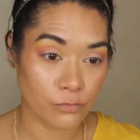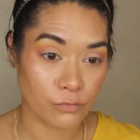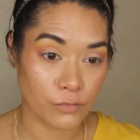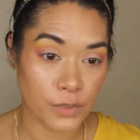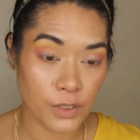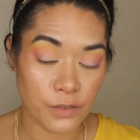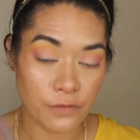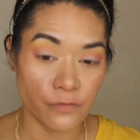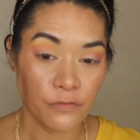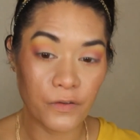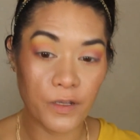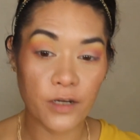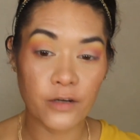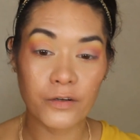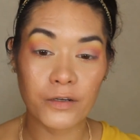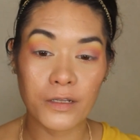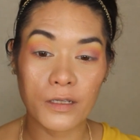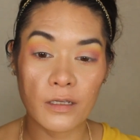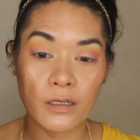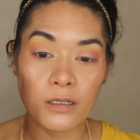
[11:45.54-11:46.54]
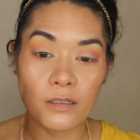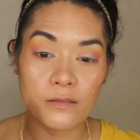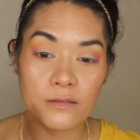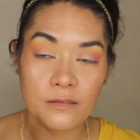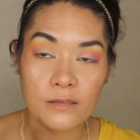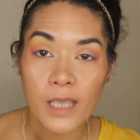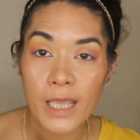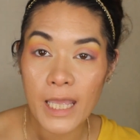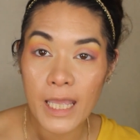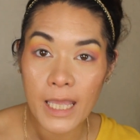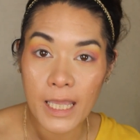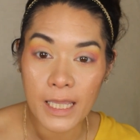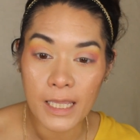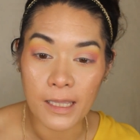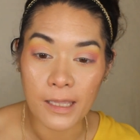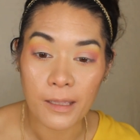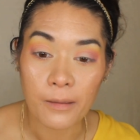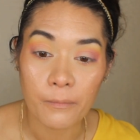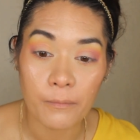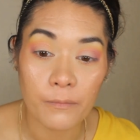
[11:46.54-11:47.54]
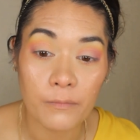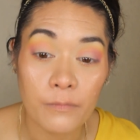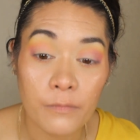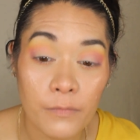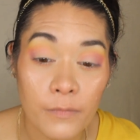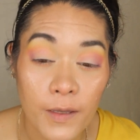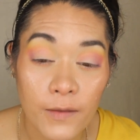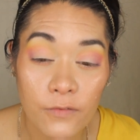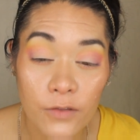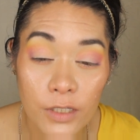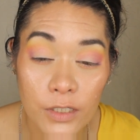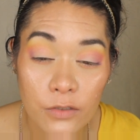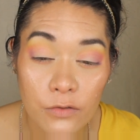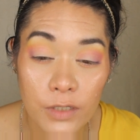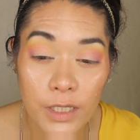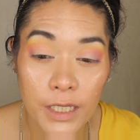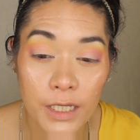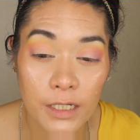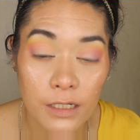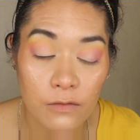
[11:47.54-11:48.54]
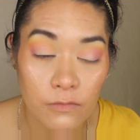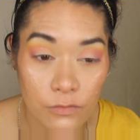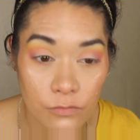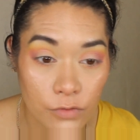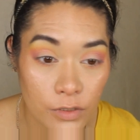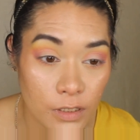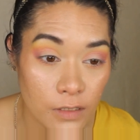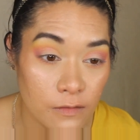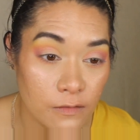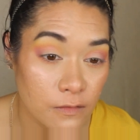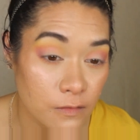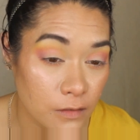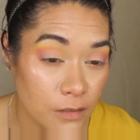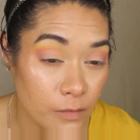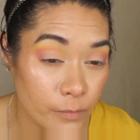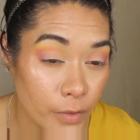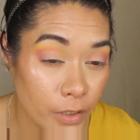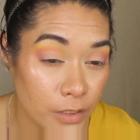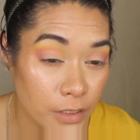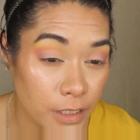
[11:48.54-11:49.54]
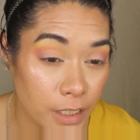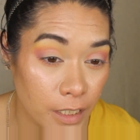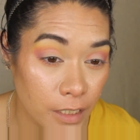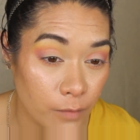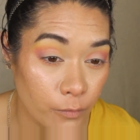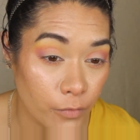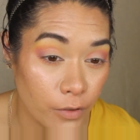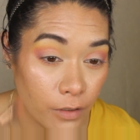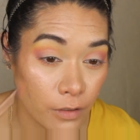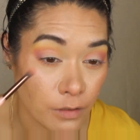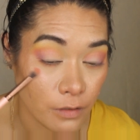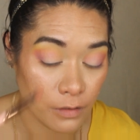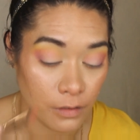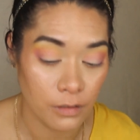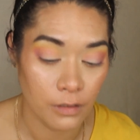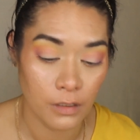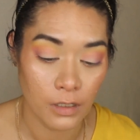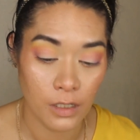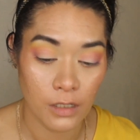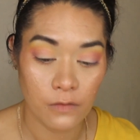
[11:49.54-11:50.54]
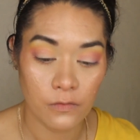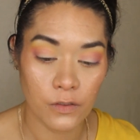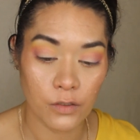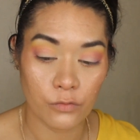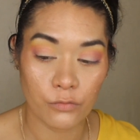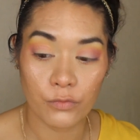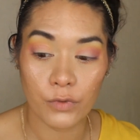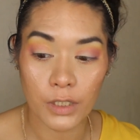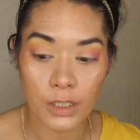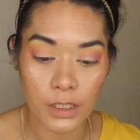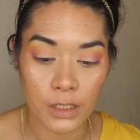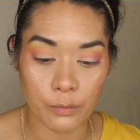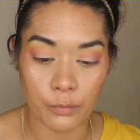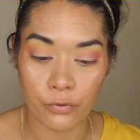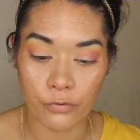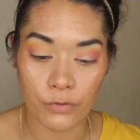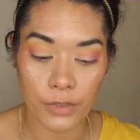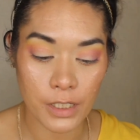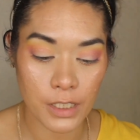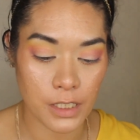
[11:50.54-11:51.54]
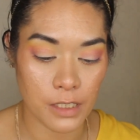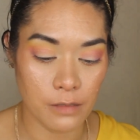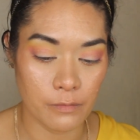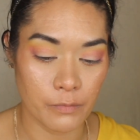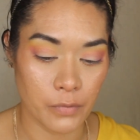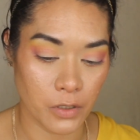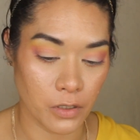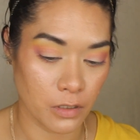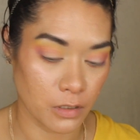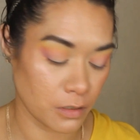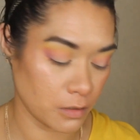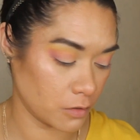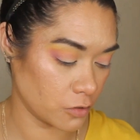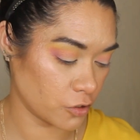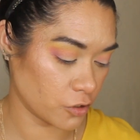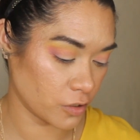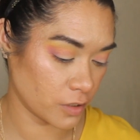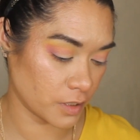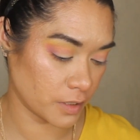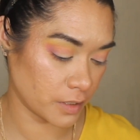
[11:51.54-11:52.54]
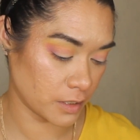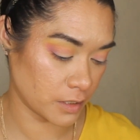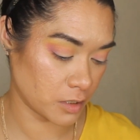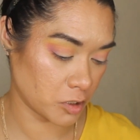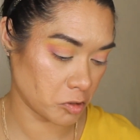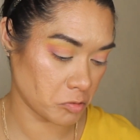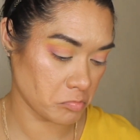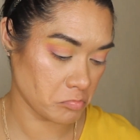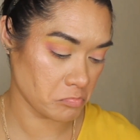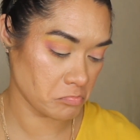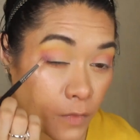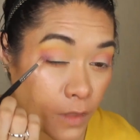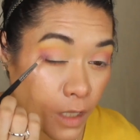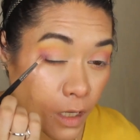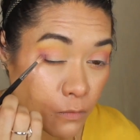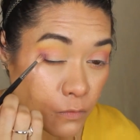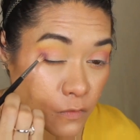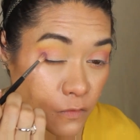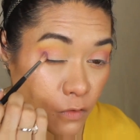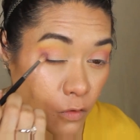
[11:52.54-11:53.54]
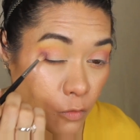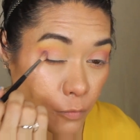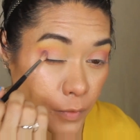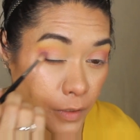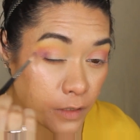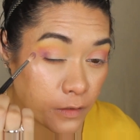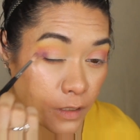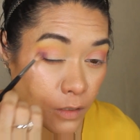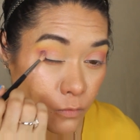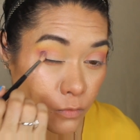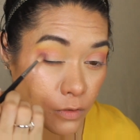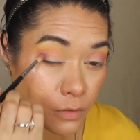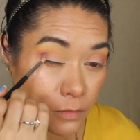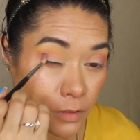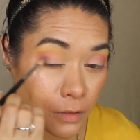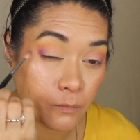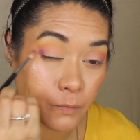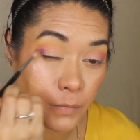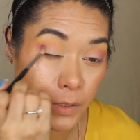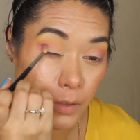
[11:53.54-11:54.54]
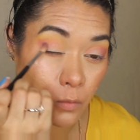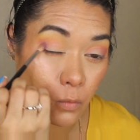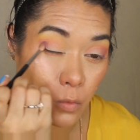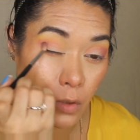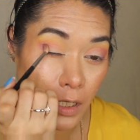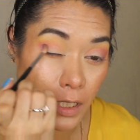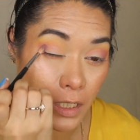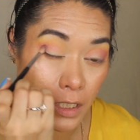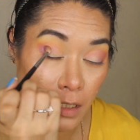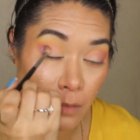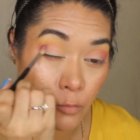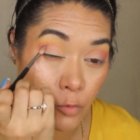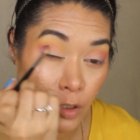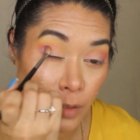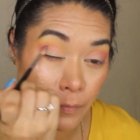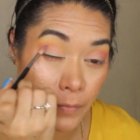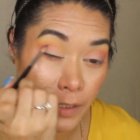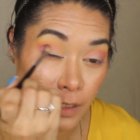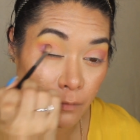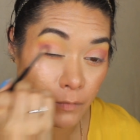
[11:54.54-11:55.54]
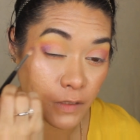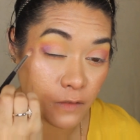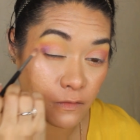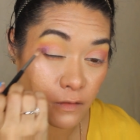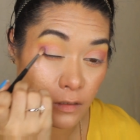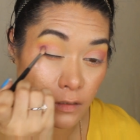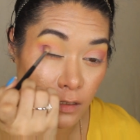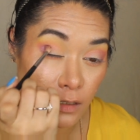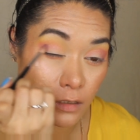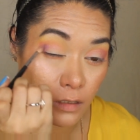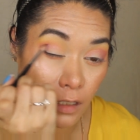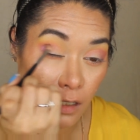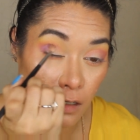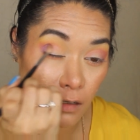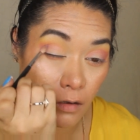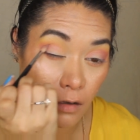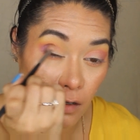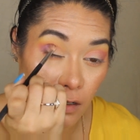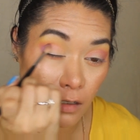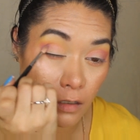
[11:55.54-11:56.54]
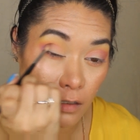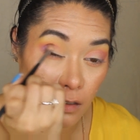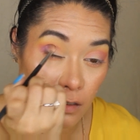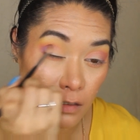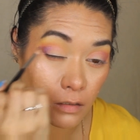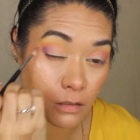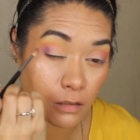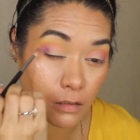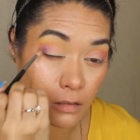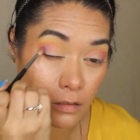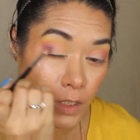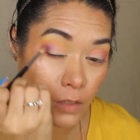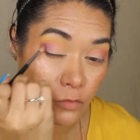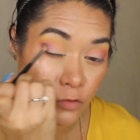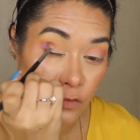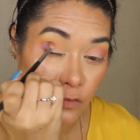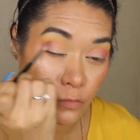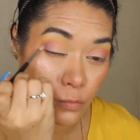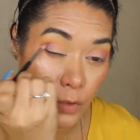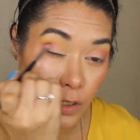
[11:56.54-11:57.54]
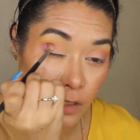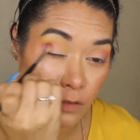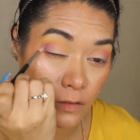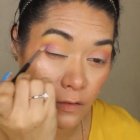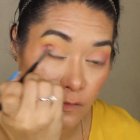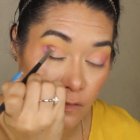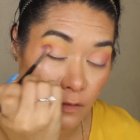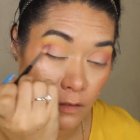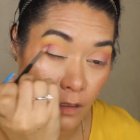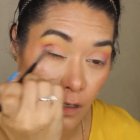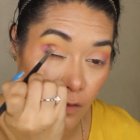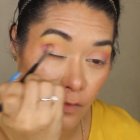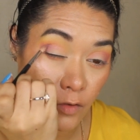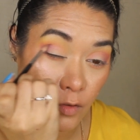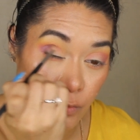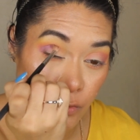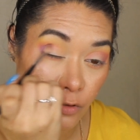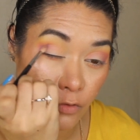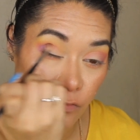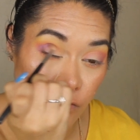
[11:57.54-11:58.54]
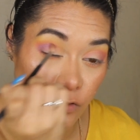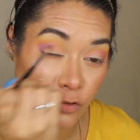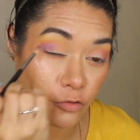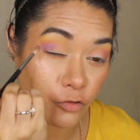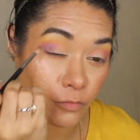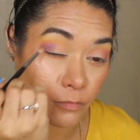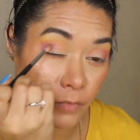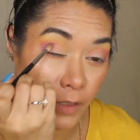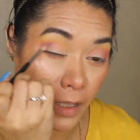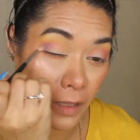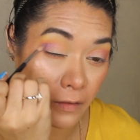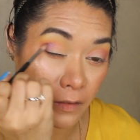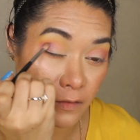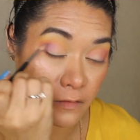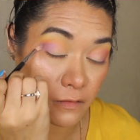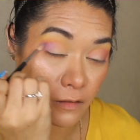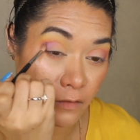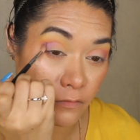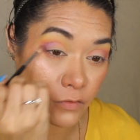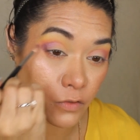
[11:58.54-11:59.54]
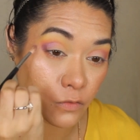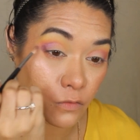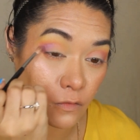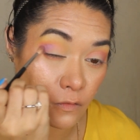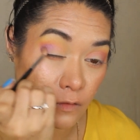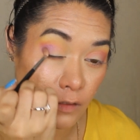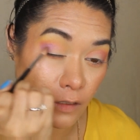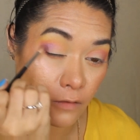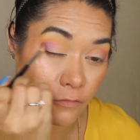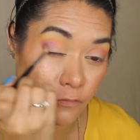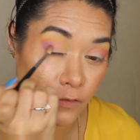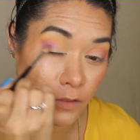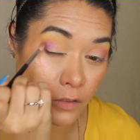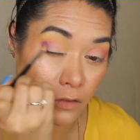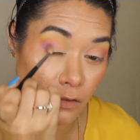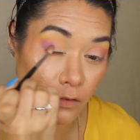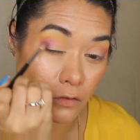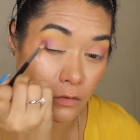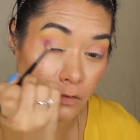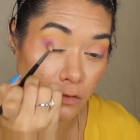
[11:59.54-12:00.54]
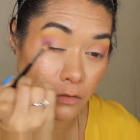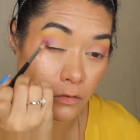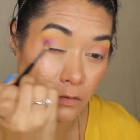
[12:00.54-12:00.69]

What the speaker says: They're very tame. I feel like you can't even really see them on camera. They're really pretty, but it's just, I was hoping they would be way more pigmented than they are. Which is weird because the other Profusion palettes I've used, I feel,